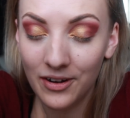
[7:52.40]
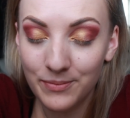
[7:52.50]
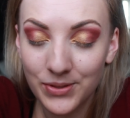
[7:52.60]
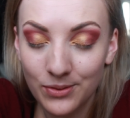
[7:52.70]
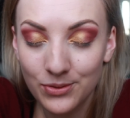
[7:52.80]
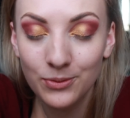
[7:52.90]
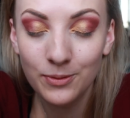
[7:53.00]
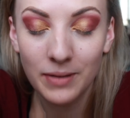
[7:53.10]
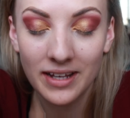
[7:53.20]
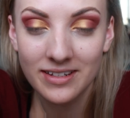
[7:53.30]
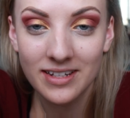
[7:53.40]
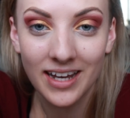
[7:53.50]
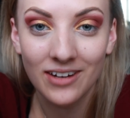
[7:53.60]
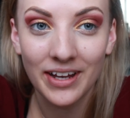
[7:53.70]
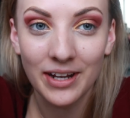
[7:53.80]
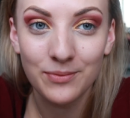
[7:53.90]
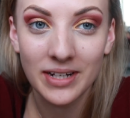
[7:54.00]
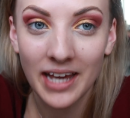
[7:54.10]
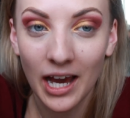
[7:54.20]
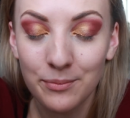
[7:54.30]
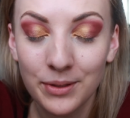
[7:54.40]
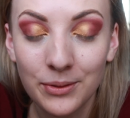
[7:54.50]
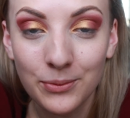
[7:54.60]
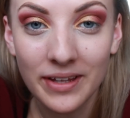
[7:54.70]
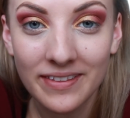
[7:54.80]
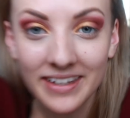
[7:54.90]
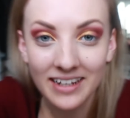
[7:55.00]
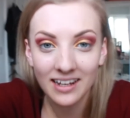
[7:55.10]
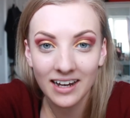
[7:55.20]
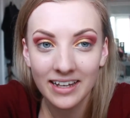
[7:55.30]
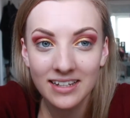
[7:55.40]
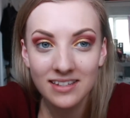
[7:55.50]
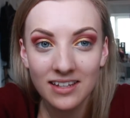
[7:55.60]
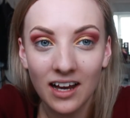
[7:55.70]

So it's all blended out and I'm really happy with the lines.